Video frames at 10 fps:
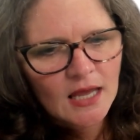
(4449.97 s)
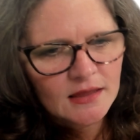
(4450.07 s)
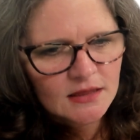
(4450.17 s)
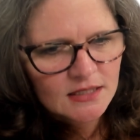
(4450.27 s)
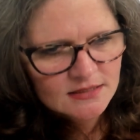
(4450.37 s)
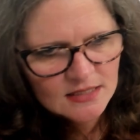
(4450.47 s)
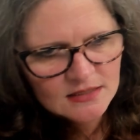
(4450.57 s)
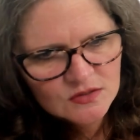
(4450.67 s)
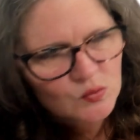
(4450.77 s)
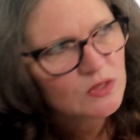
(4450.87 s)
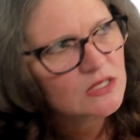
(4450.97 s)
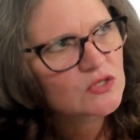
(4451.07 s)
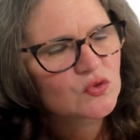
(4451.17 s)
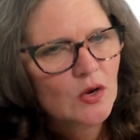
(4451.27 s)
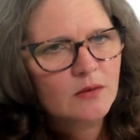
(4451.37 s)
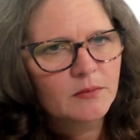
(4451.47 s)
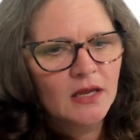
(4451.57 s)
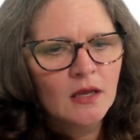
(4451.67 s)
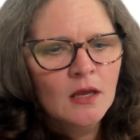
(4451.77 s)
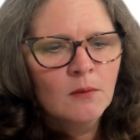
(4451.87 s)
And this sentence really struck
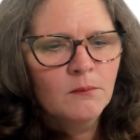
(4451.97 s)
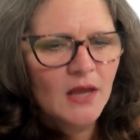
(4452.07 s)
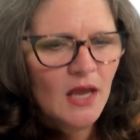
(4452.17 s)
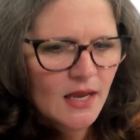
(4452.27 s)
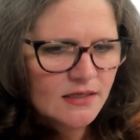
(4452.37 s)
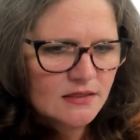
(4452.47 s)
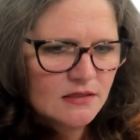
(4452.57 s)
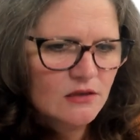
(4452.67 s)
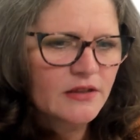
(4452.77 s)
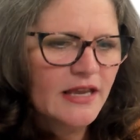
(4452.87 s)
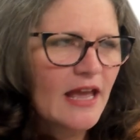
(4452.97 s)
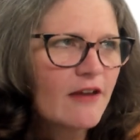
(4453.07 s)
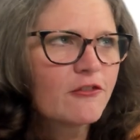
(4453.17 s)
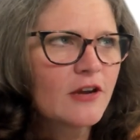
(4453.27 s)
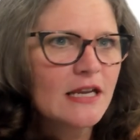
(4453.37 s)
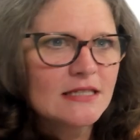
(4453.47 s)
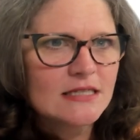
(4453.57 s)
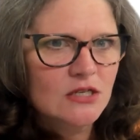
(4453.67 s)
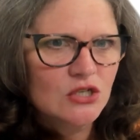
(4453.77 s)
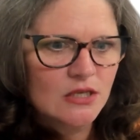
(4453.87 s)
me. Behind nearly every
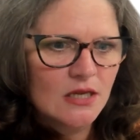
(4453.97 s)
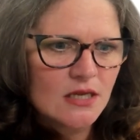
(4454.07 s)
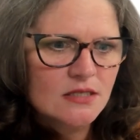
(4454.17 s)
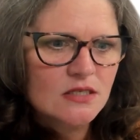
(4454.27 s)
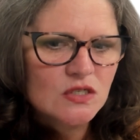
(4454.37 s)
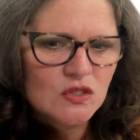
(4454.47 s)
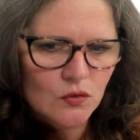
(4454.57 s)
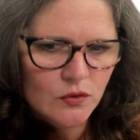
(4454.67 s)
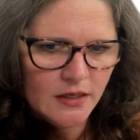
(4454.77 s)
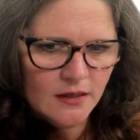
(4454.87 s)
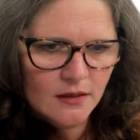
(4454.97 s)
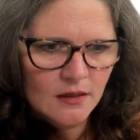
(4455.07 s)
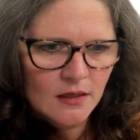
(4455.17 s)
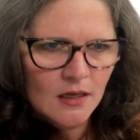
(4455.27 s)
addiction is a story.